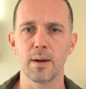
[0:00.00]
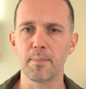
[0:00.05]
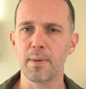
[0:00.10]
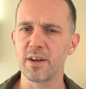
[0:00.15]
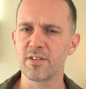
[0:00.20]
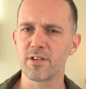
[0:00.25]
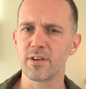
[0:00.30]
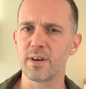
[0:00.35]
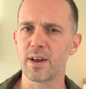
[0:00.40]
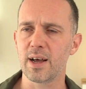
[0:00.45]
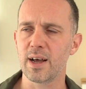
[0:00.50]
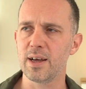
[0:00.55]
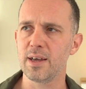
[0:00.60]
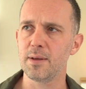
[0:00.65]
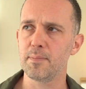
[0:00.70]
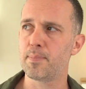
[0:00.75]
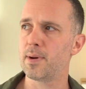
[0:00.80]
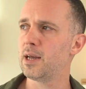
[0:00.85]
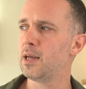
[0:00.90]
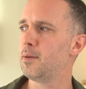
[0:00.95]
Imagine a
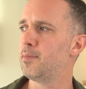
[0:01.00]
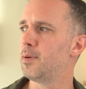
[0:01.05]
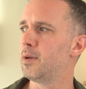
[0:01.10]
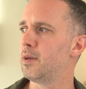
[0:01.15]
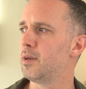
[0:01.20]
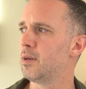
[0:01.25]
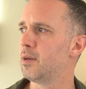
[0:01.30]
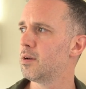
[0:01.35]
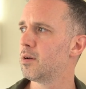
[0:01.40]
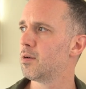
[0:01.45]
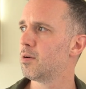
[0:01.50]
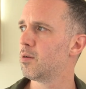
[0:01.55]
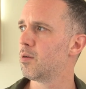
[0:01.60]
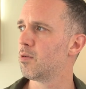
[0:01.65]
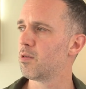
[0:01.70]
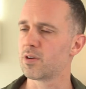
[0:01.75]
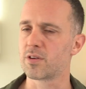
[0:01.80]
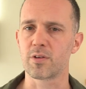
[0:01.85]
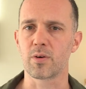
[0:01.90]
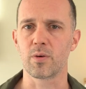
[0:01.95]
baby
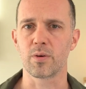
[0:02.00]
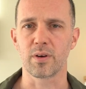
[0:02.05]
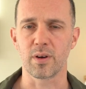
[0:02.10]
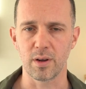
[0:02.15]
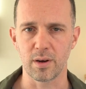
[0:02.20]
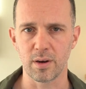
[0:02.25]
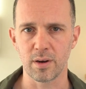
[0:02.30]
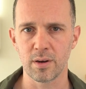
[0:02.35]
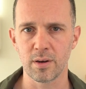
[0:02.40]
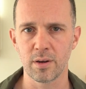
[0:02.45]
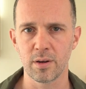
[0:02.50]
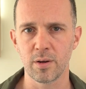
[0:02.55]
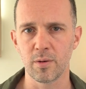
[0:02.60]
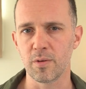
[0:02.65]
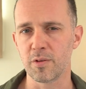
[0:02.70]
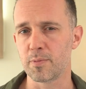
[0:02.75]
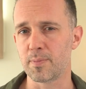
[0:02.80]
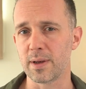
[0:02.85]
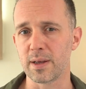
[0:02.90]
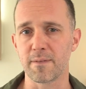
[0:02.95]
or a toddler who
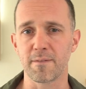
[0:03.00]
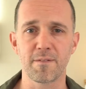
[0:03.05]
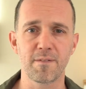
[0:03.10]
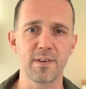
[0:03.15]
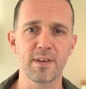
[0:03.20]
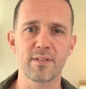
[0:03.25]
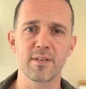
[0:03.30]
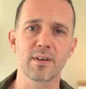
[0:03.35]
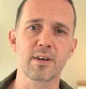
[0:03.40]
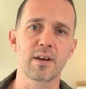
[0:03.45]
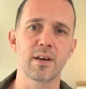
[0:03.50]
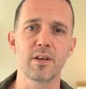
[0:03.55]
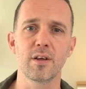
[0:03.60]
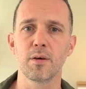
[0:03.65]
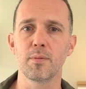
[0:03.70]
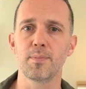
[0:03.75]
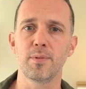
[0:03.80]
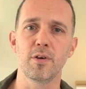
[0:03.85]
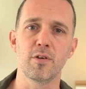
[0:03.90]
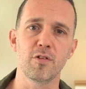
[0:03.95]
is being physically
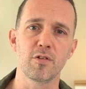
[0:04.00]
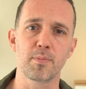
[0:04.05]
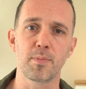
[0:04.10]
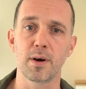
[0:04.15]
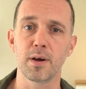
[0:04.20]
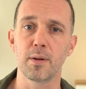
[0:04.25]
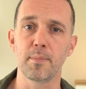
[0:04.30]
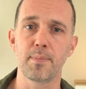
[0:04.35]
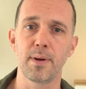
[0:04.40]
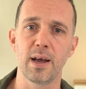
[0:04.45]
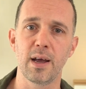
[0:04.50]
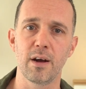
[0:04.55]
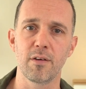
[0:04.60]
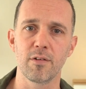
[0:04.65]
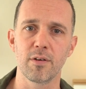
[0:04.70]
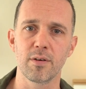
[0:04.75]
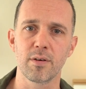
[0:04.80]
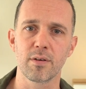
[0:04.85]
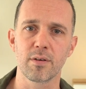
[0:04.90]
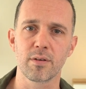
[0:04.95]
abused by a
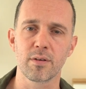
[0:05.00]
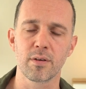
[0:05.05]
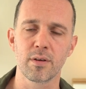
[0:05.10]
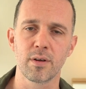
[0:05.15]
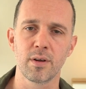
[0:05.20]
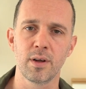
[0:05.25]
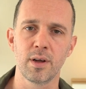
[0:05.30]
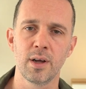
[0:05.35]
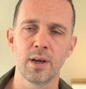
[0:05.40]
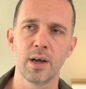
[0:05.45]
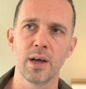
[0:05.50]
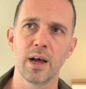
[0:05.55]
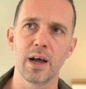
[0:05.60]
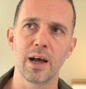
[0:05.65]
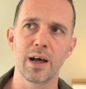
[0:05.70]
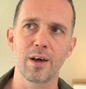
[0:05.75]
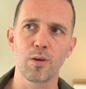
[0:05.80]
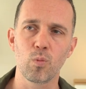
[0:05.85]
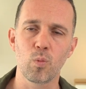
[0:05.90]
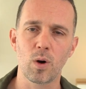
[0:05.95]
parent.
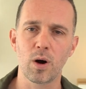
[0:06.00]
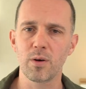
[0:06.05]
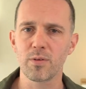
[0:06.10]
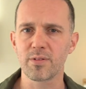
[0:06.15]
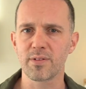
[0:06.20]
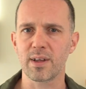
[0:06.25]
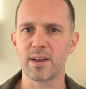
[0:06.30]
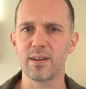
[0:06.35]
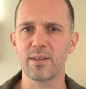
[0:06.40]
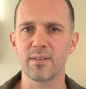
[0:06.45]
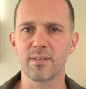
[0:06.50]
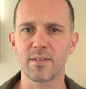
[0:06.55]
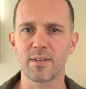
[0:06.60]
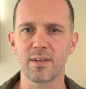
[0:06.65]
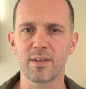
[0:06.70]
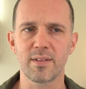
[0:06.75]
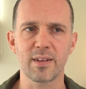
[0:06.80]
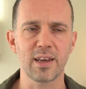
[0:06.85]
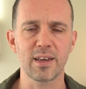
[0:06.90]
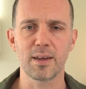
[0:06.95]
And whilst that is
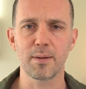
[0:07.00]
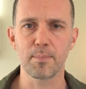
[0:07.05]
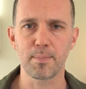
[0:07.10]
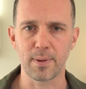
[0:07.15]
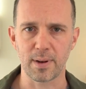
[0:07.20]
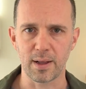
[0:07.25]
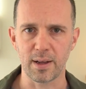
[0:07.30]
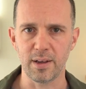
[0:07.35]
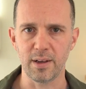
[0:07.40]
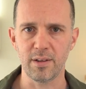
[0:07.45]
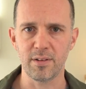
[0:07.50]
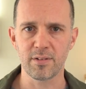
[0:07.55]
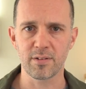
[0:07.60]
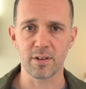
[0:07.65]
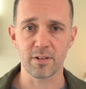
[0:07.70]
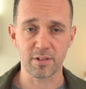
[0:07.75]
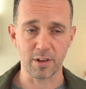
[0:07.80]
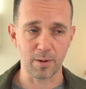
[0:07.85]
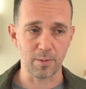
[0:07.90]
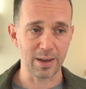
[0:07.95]
taking place,
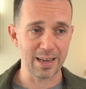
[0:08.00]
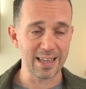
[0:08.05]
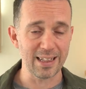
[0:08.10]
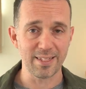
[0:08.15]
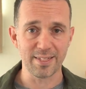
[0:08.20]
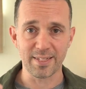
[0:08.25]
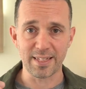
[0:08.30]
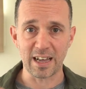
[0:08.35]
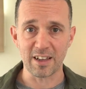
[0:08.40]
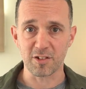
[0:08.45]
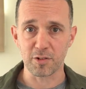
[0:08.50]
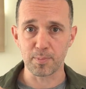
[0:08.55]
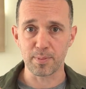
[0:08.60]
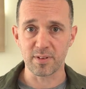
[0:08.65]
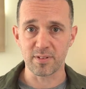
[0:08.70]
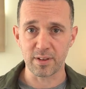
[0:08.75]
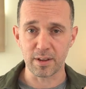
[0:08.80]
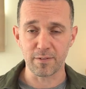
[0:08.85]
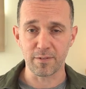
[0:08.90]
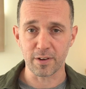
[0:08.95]
so in that
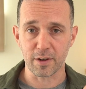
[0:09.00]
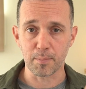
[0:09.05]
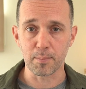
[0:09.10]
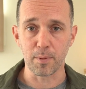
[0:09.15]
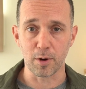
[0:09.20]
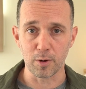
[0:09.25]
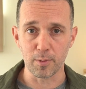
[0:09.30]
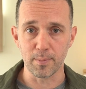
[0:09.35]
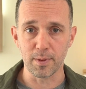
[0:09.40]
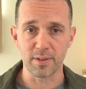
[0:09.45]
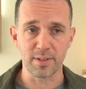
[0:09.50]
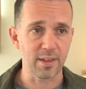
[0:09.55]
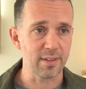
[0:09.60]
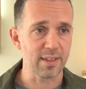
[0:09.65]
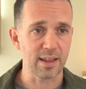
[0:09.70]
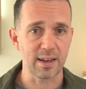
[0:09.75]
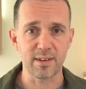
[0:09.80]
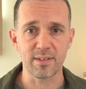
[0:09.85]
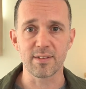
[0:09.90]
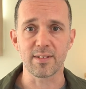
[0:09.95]
specific moment
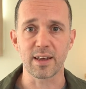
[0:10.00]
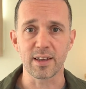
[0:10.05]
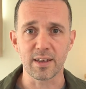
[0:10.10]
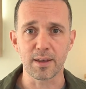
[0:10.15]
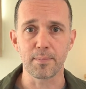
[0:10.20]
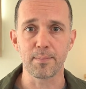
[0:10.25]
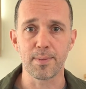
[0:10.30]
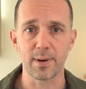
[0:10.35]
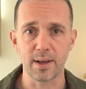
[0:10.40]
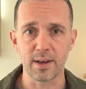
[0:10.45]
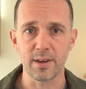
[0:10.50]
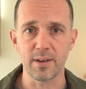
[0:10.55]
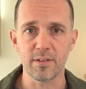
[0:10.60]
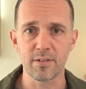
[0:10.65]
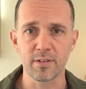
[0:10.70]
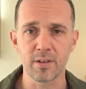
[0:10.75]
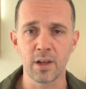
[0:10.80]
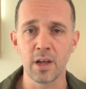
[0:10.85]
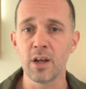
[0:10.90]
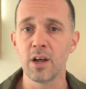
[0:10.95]
that is taking
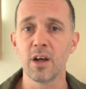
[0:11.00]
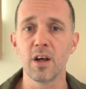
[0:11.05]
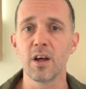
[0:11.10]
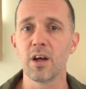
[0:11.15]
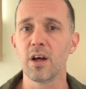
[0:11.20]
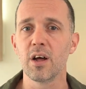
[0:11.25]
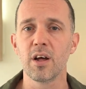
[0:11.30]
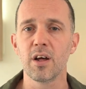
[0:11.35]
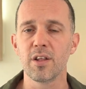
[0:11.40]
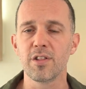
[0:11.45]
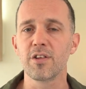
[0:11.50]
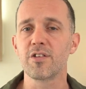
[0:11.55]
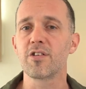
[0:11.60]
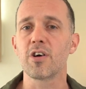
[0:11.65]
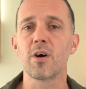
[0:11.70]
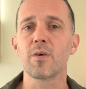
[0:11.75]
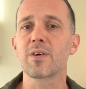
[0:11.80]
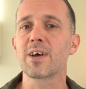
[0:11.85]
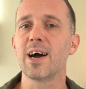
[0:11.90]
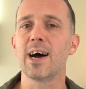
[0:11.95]
place, the
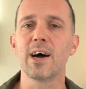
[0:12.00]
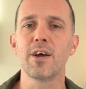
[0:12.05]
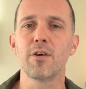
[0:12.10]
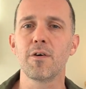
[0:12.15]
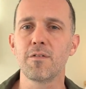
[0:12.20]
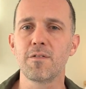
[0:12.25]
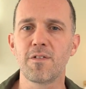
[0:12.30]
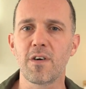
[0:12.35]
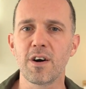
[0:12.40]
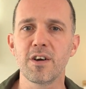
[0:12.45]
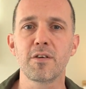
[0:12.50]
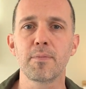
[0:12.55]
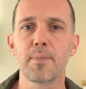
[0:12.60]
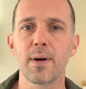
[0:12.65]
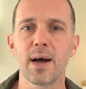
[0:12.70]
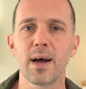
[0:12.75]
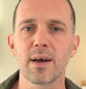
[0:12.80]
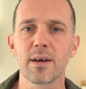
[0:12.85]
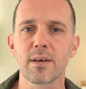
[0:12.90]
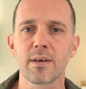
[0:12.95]
child cannot fight
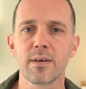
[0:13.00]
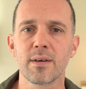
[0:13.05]
back.